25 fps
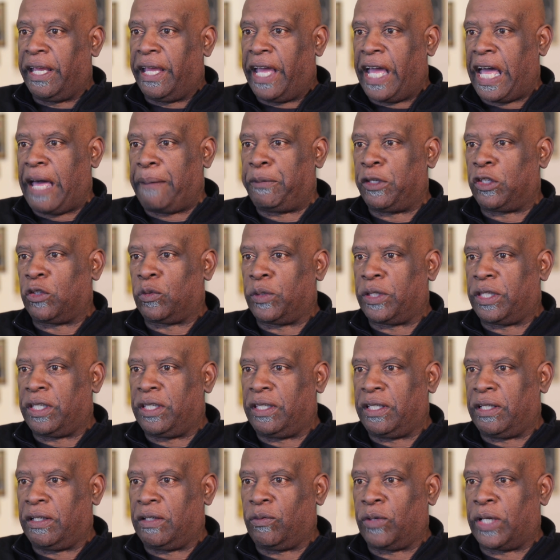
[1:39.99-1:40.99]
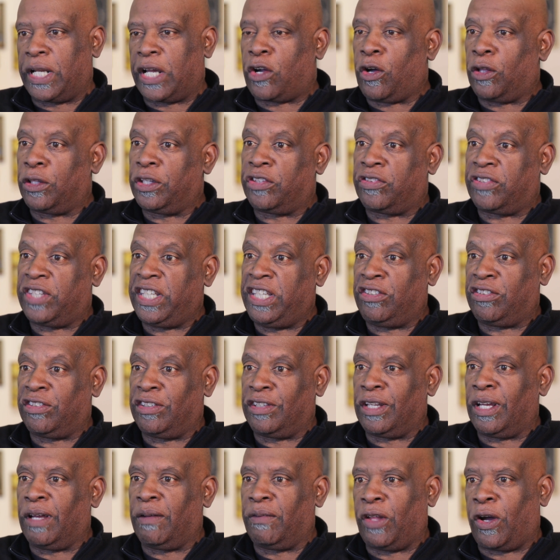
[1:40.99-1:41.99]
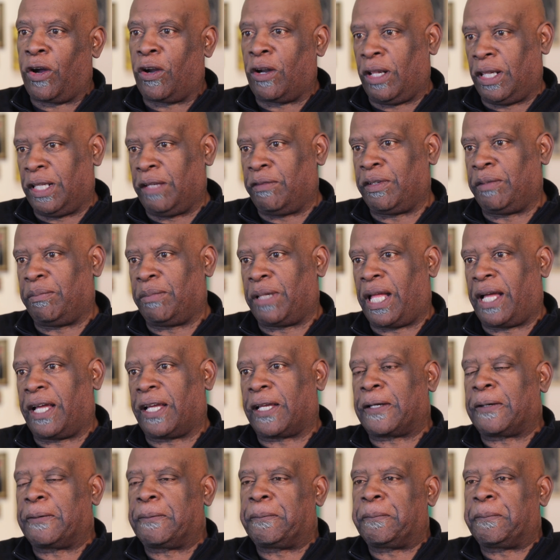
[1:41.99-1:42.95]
happens within what I call the season of the Art of Living Black.